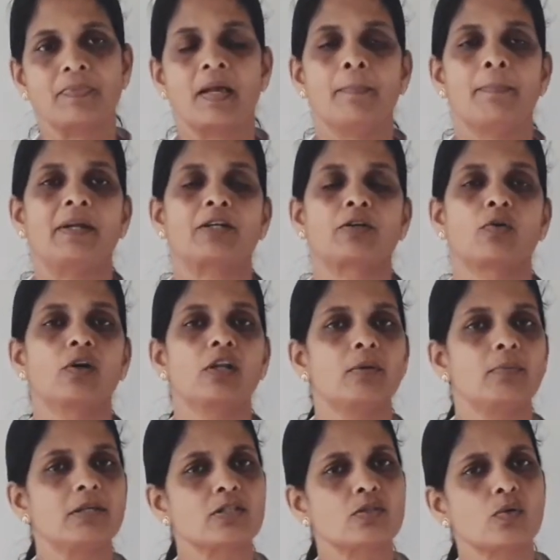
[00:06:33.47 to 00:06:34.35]

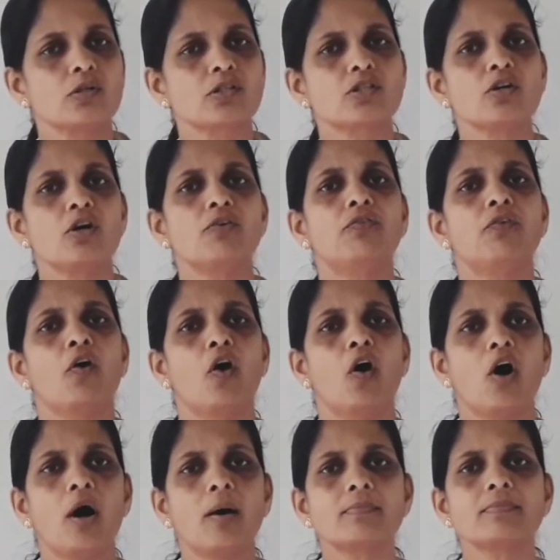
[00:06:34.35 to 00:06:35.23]
Petroleum is also
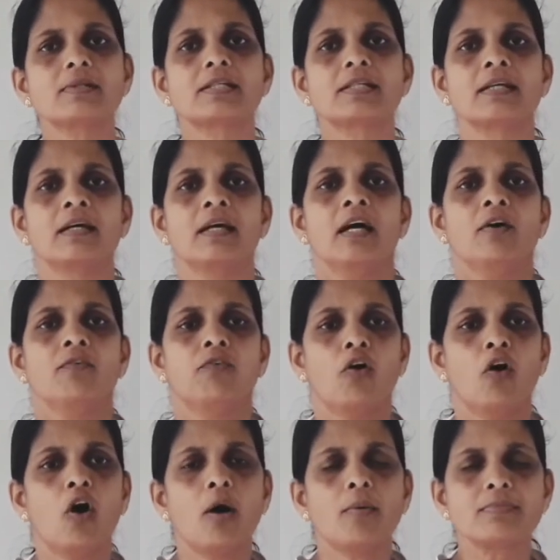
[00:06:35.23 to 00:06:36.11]
formed
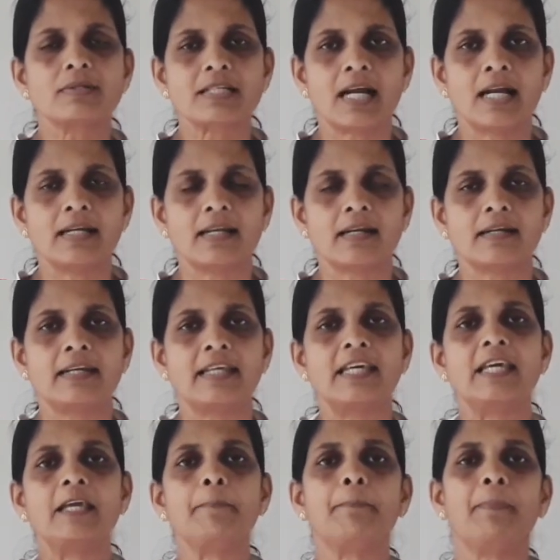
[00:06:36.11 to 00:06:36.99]

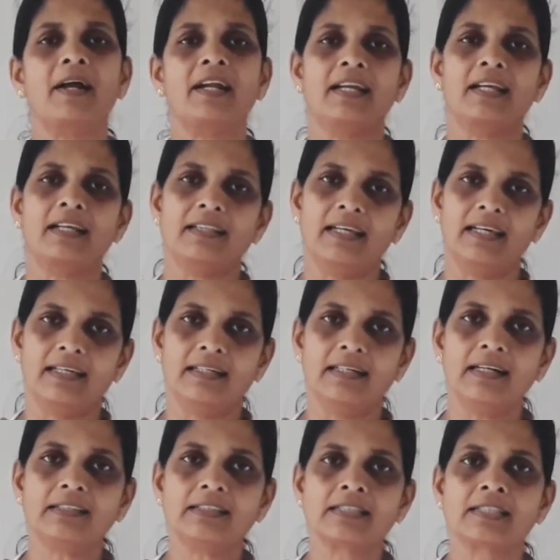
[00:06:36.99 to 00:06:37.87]
deep under the
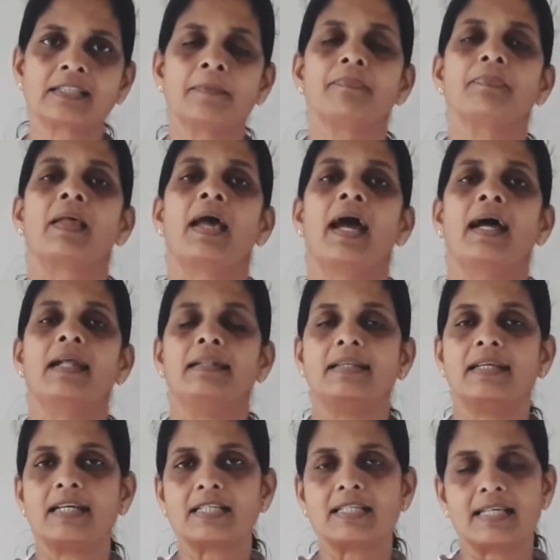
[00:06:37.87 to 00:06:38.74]
earth, and
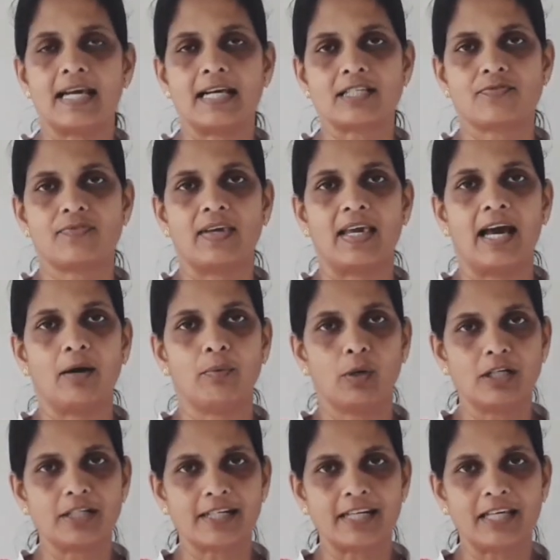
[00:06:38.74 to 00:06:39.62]
this, as we have
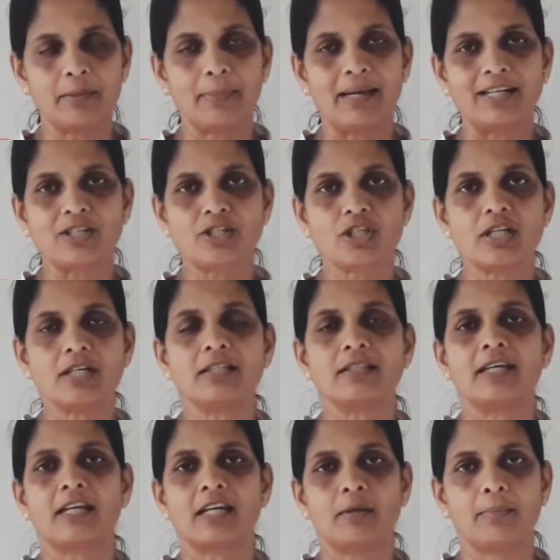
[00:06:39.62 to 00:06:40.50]
already mentioned,
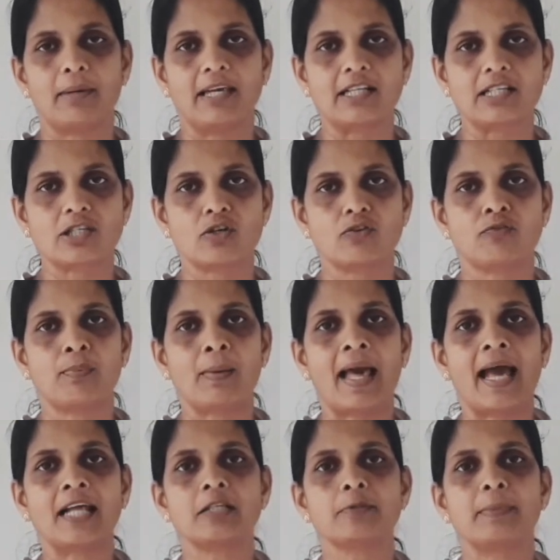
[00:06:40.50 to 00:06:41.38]
the remains of
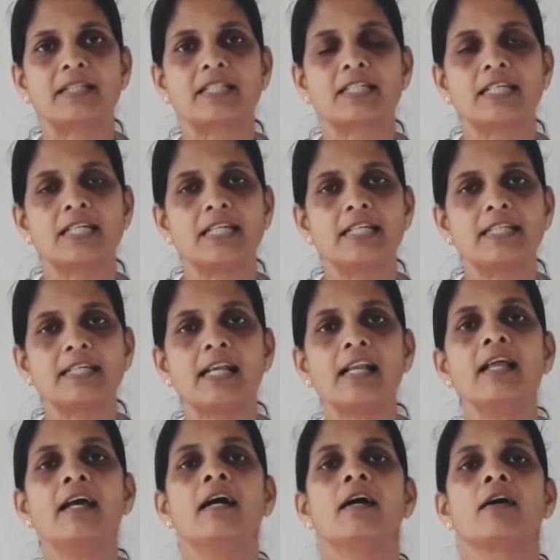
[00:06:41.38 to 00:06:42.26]
plant
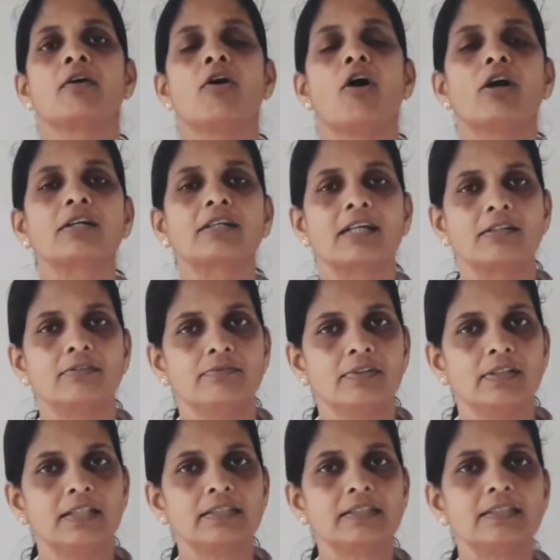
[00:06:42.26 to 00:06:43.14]
material got
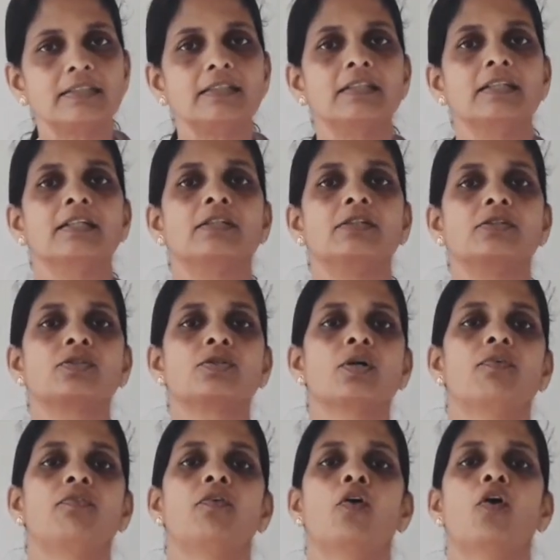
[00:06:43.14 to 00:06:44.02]
converted into
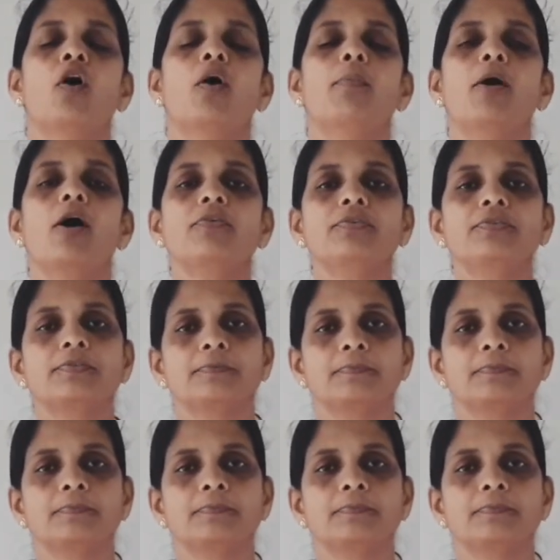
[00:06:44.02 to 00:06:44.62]
a form of